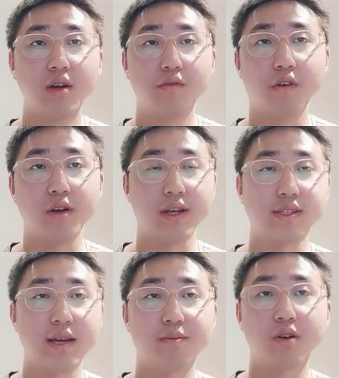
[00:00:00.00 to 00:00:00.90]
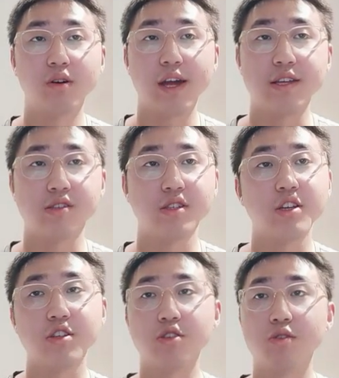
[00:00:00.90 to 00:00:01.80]
for example,
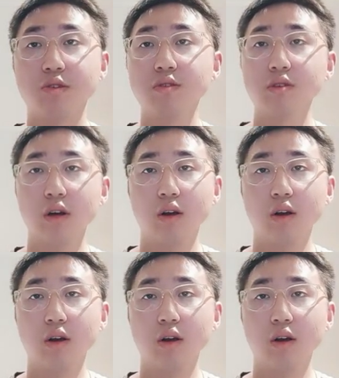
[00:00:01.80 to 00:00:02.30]
SDG 2,